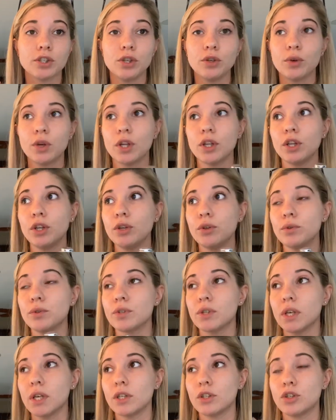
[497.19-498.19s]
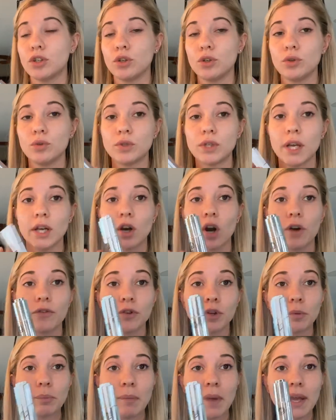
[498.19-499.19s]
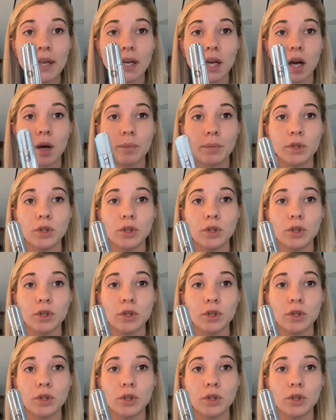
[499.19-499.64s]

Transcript: You can use it to take off your makeup.